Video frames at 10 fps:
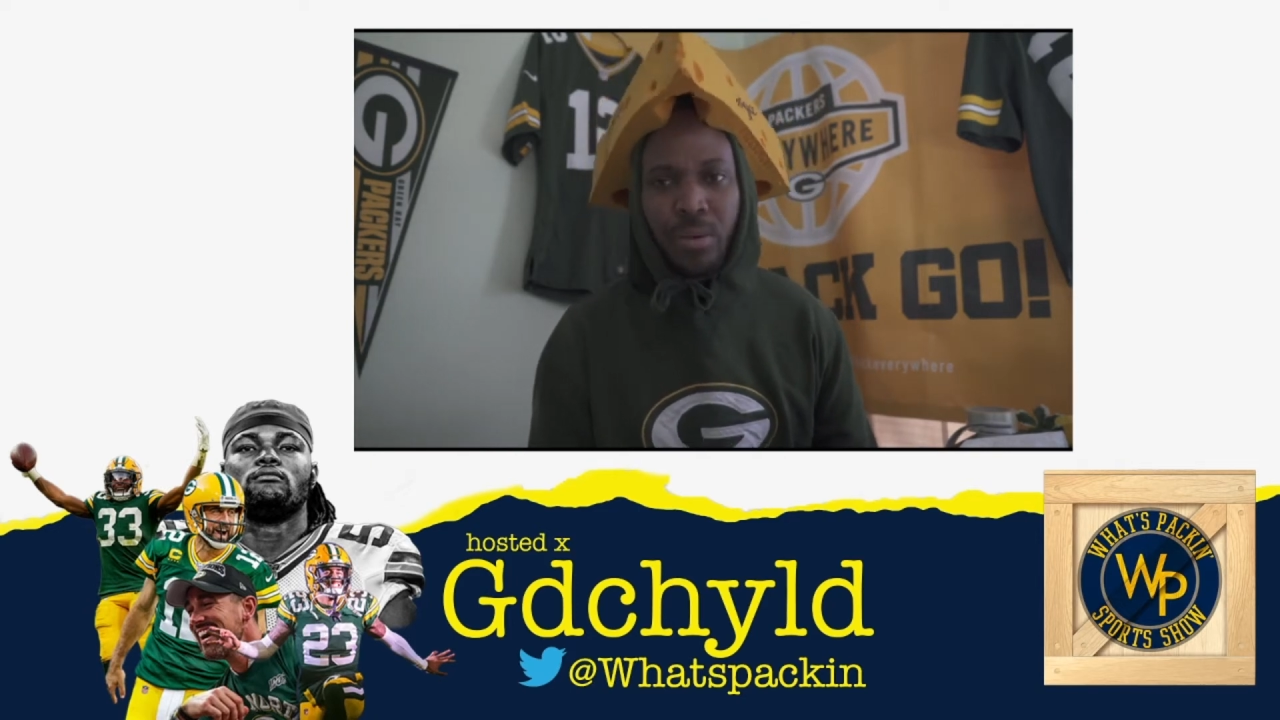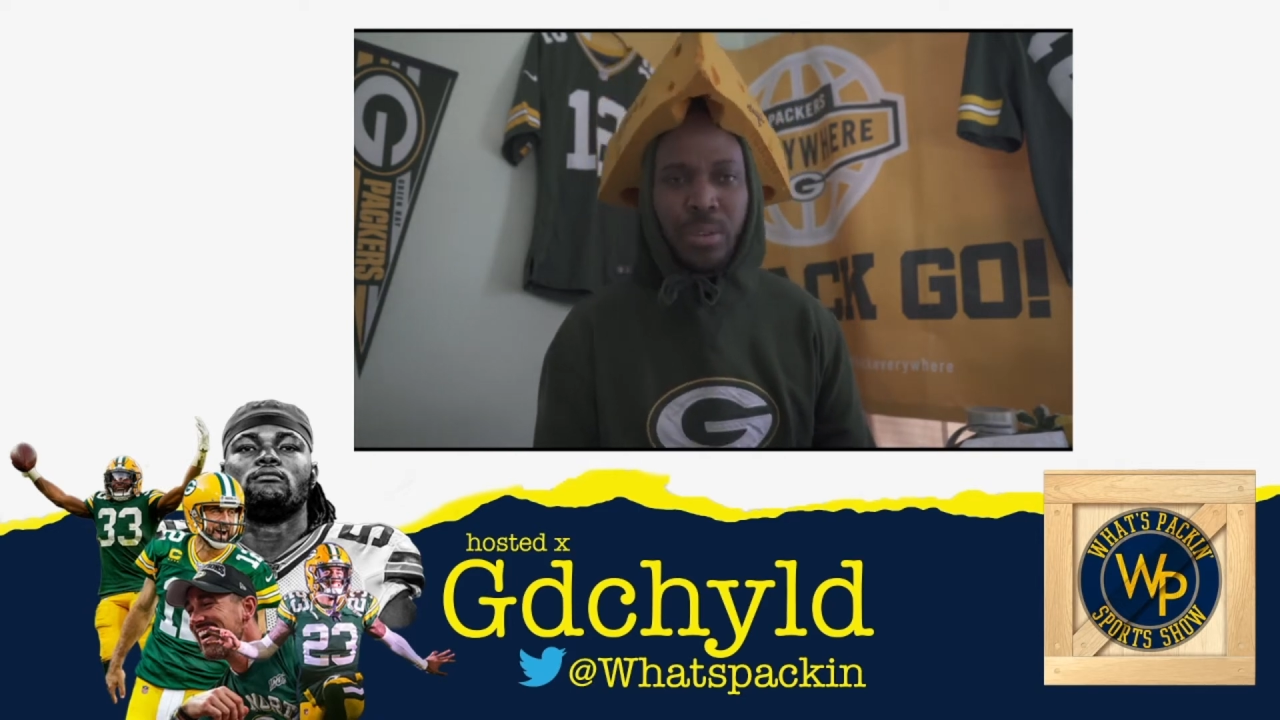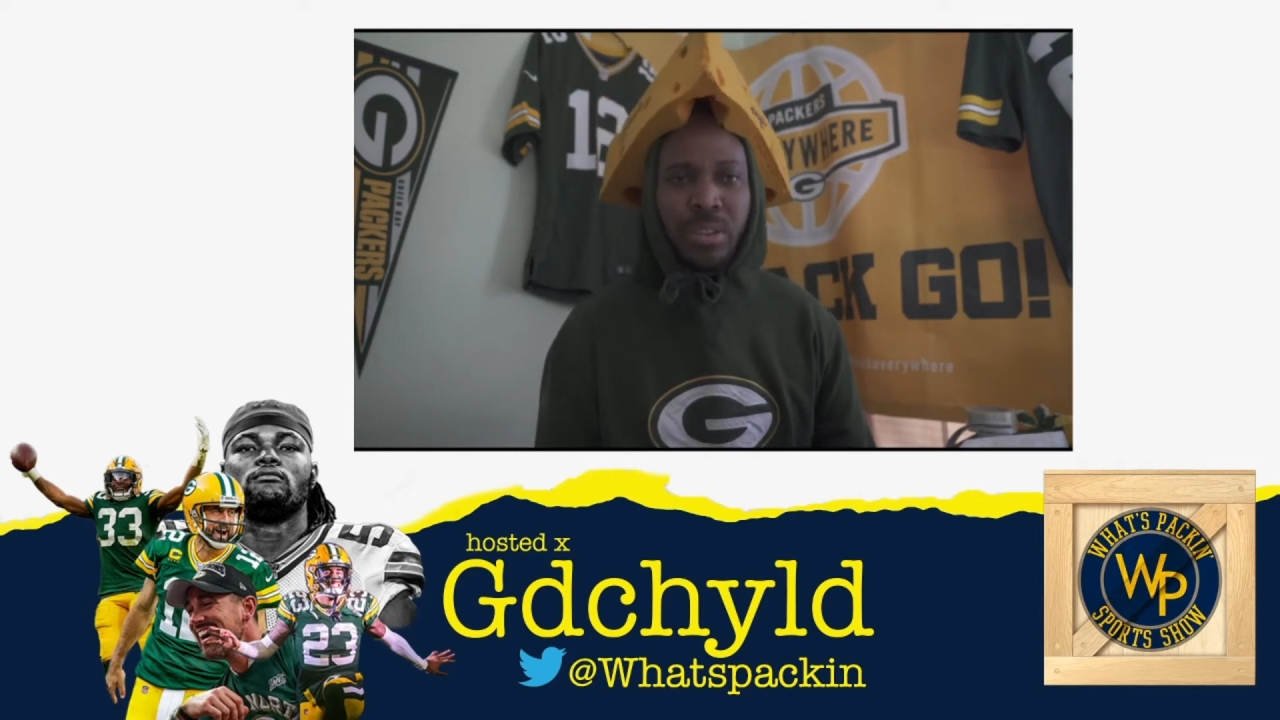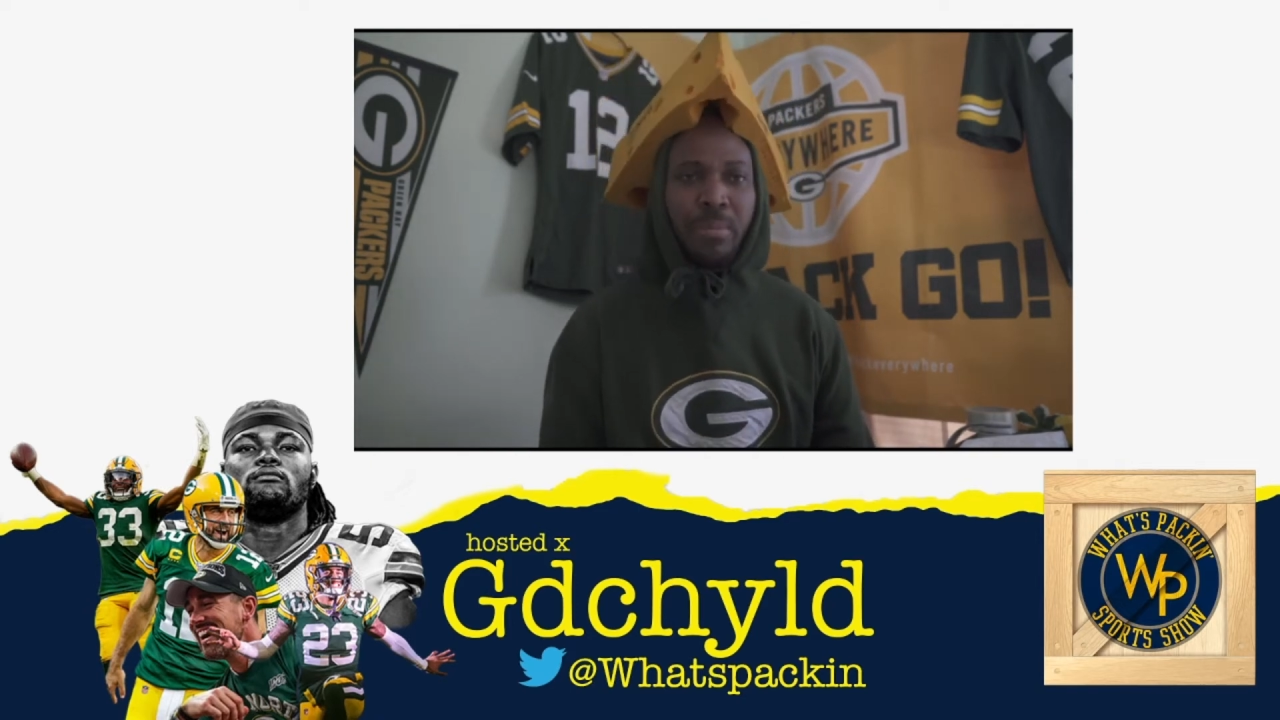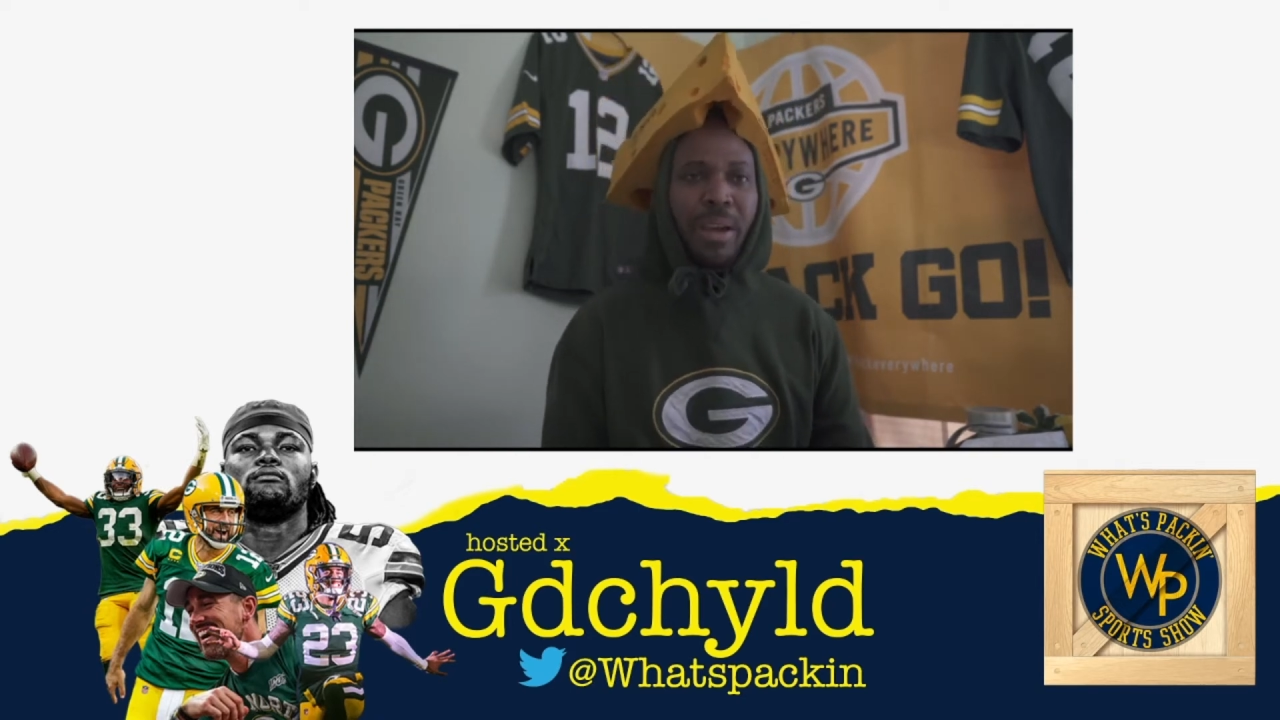
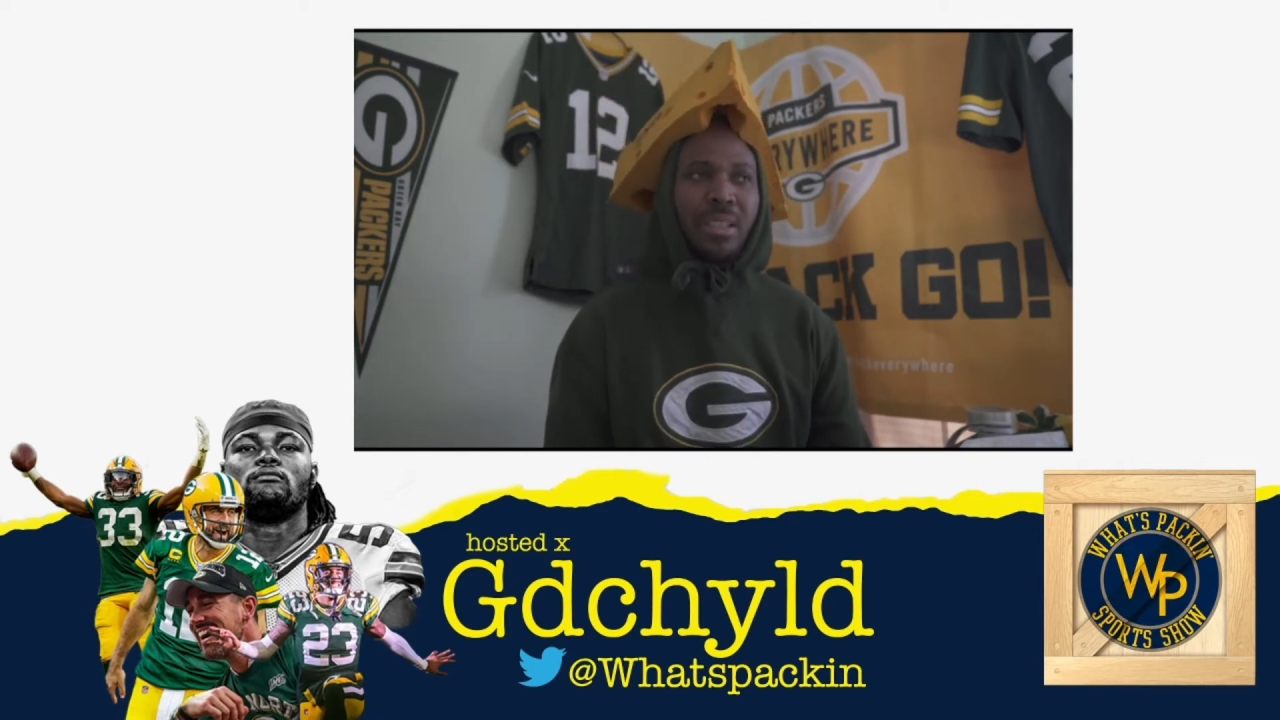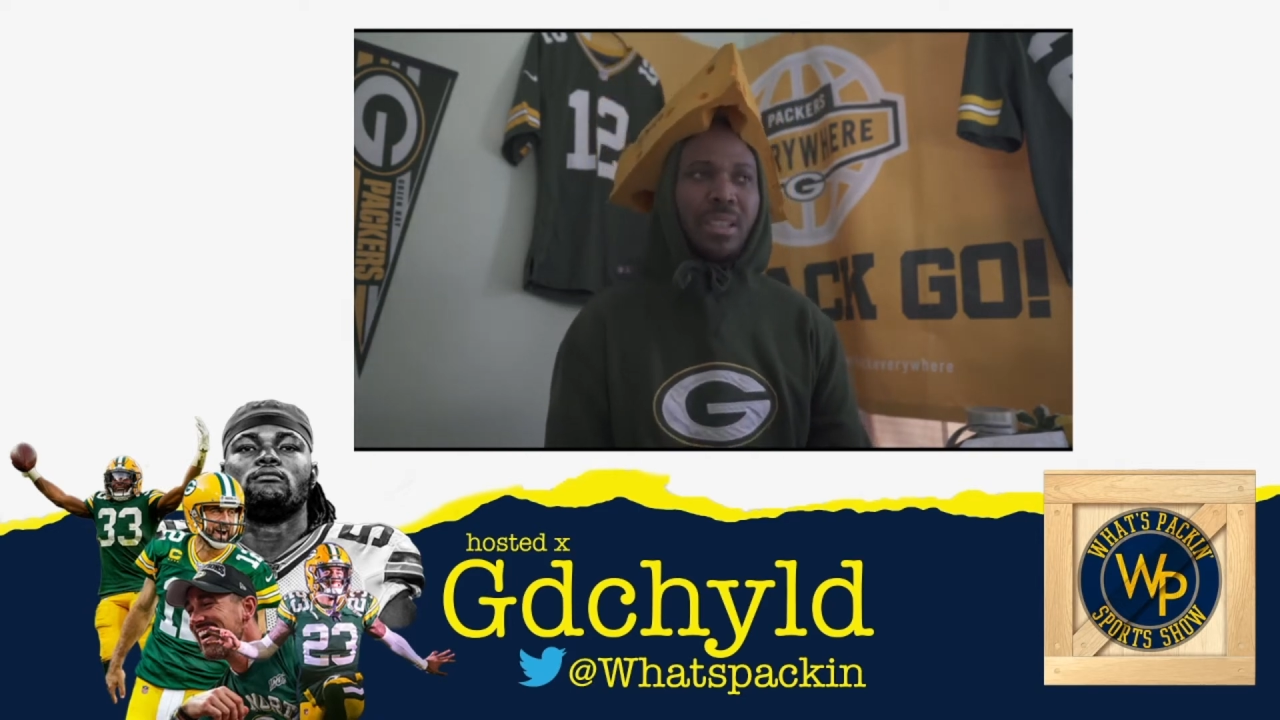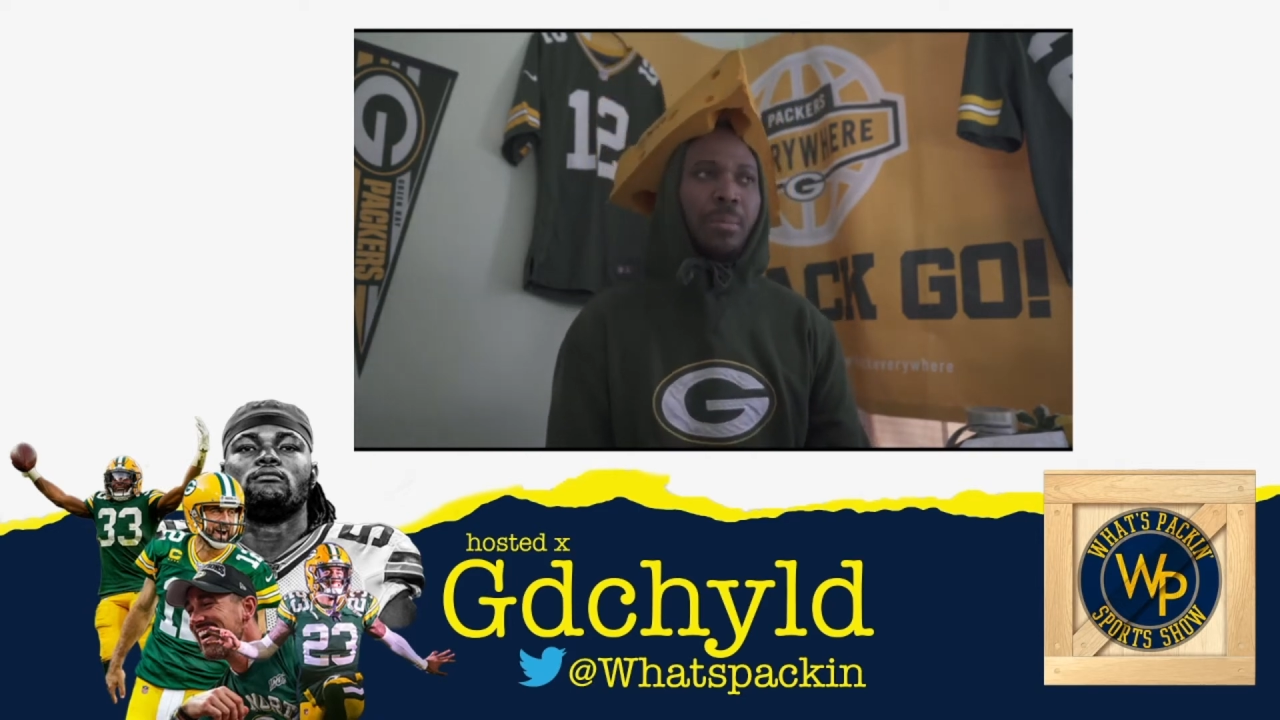which makes him